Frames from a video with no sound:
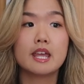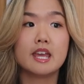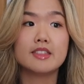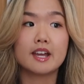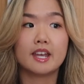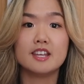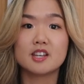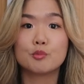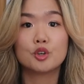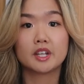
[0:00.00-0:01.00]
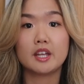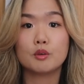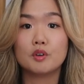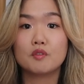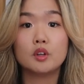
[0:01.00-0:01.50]
In that case, I'm
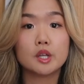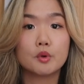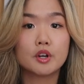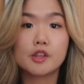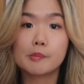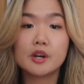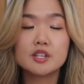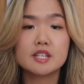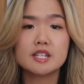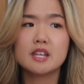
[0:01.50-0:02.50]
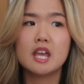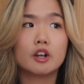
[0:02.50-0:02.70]
working with only one other person.